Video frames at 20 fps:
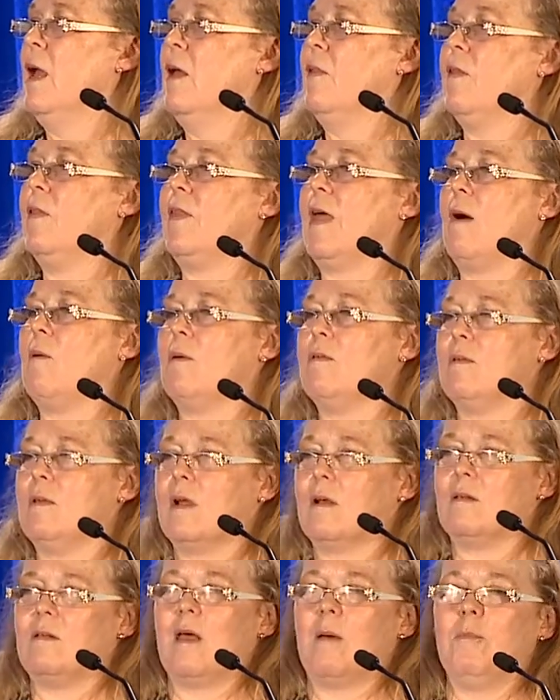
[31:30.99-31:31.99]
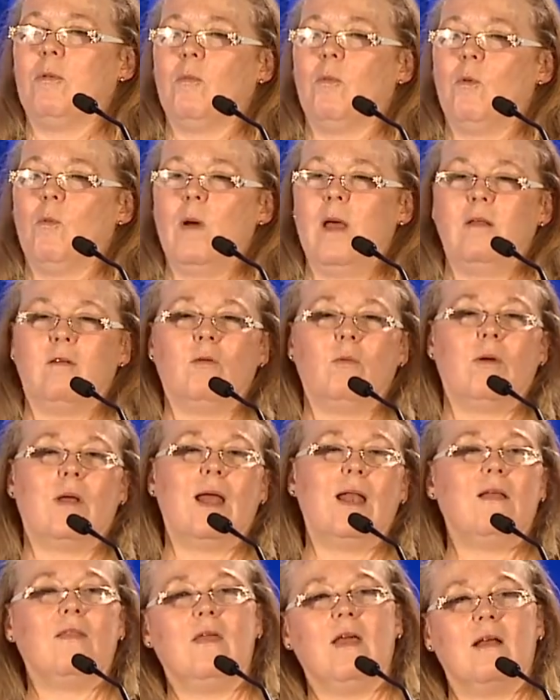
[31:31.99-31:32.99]
that was an acceptable way. So we're
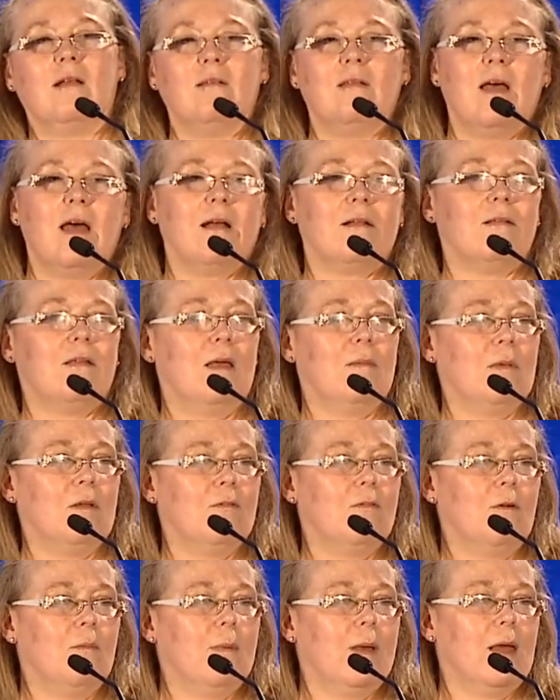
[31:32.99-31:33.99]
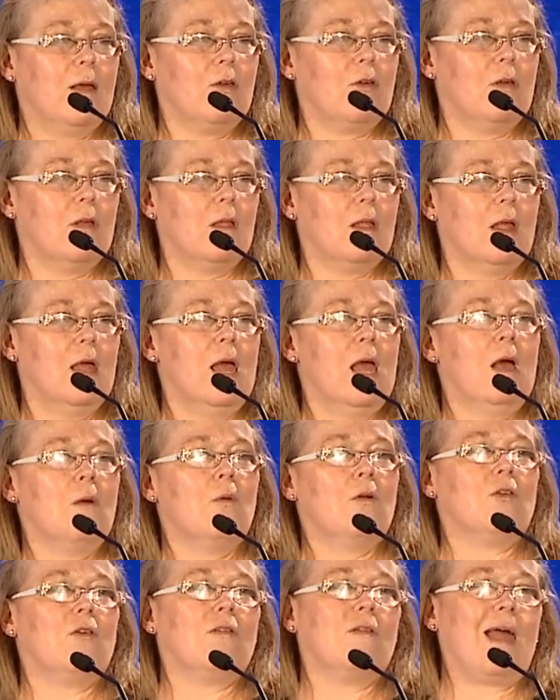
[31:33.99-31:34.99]
getting the exact same information.
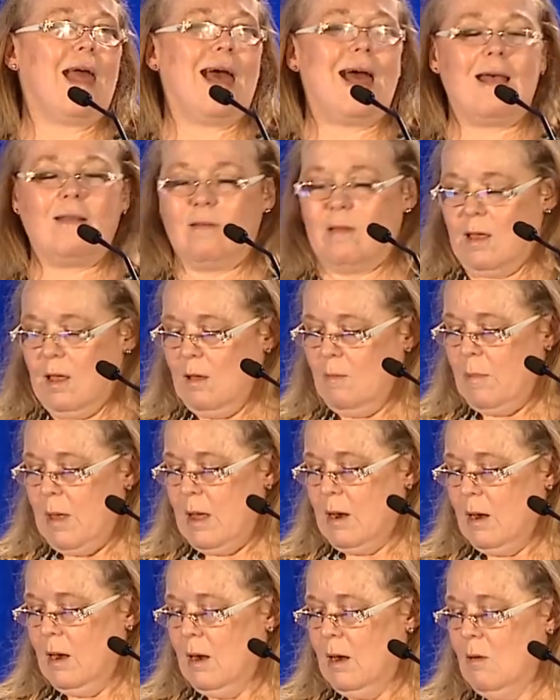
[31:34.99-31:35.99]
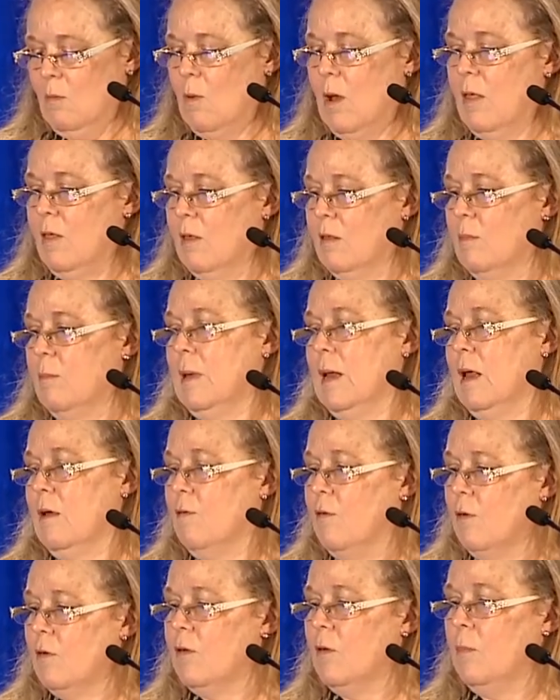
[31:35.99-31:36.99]
We're just asking about it in a way that's
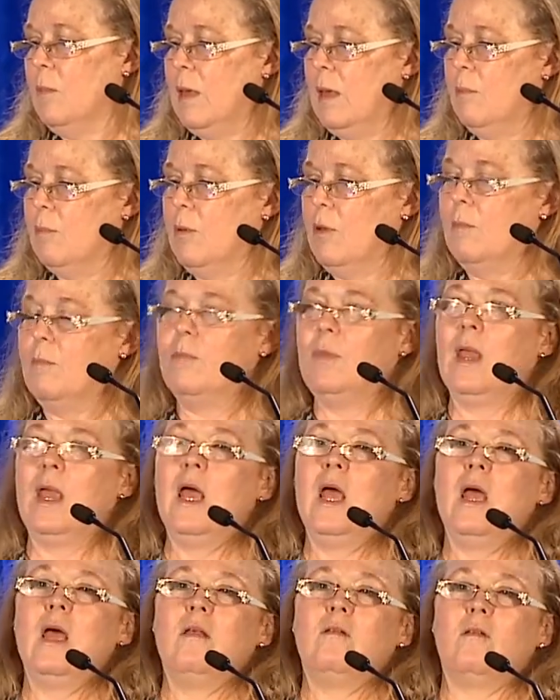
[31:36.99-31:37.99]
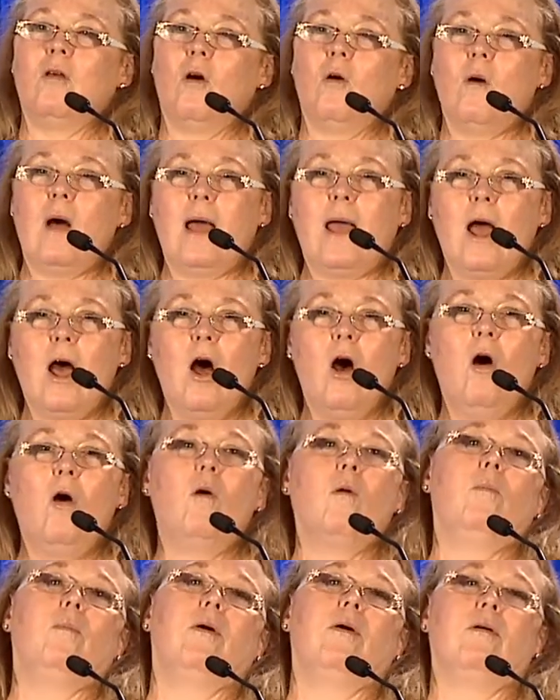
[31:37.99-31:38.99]
meaningful to people. So I
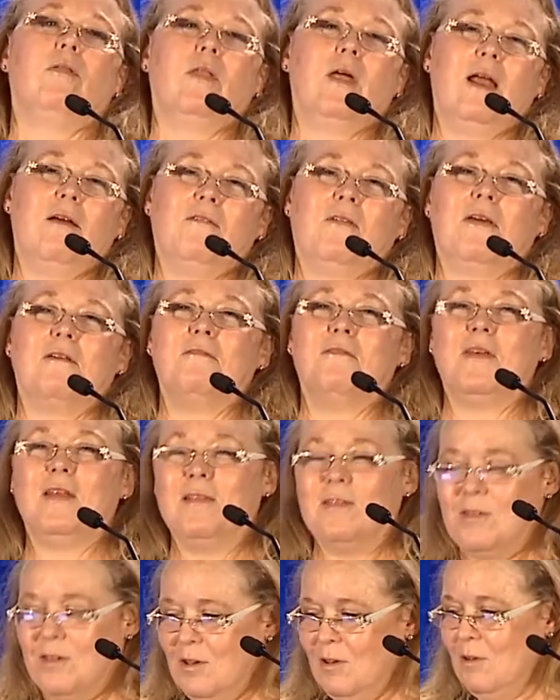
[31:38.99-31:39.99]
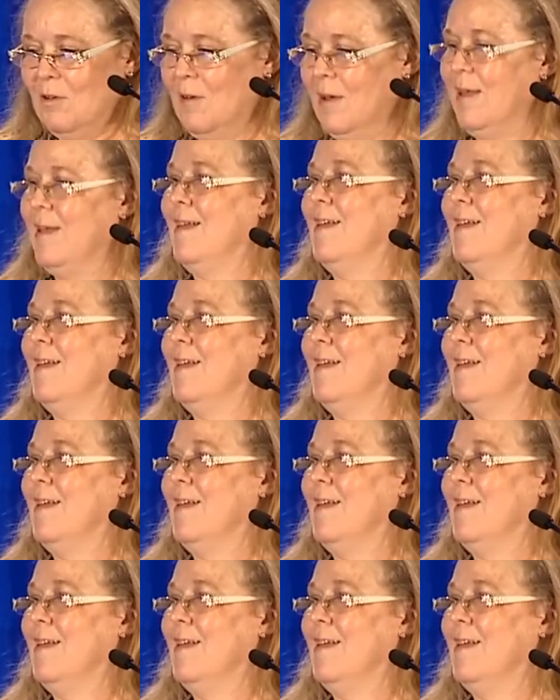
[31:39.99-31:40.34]
hope that I've convinced you